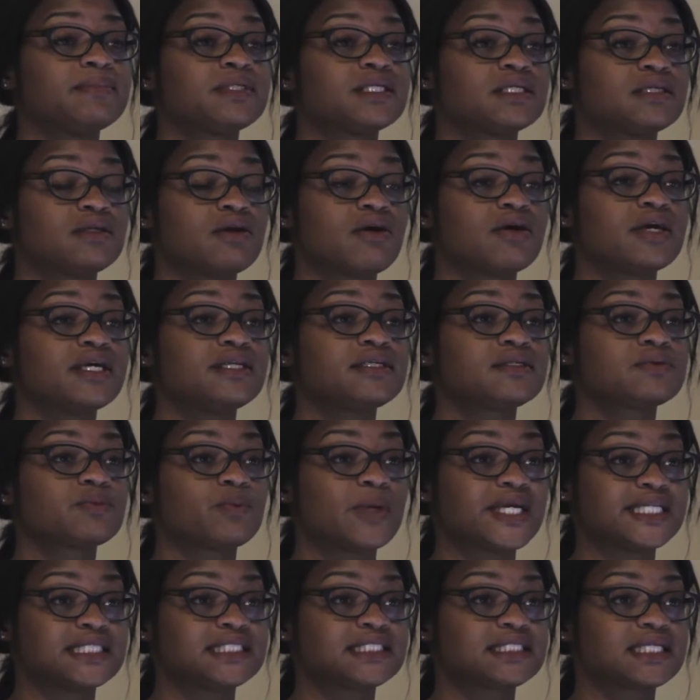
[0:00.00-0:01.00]
tonight,
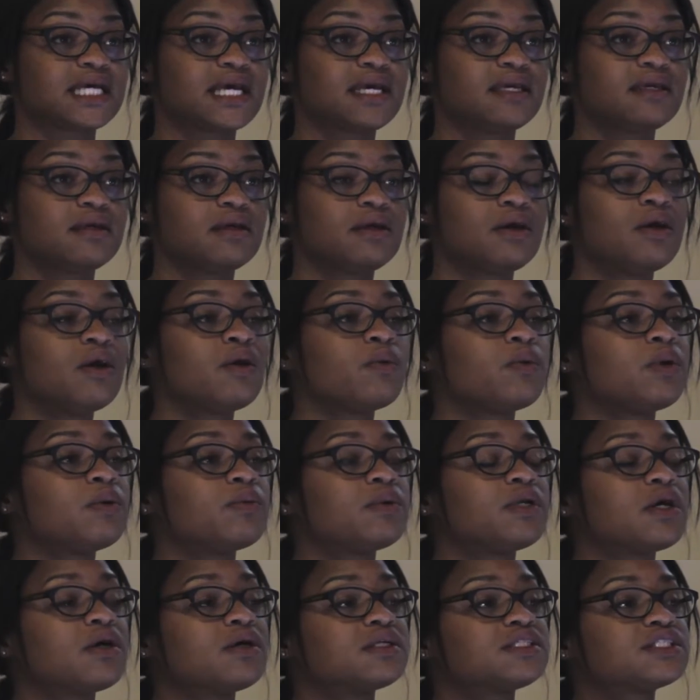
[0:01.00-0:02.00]
Wednesday, we
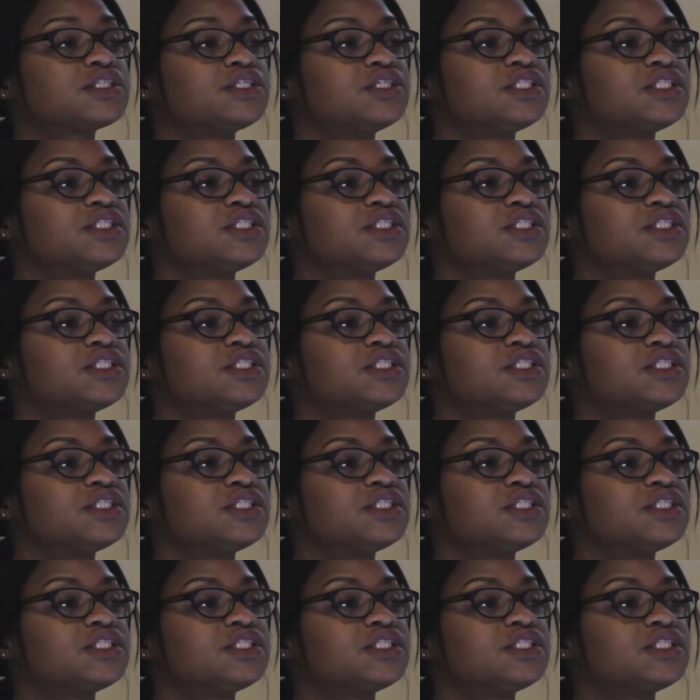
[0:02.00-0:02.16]
would ask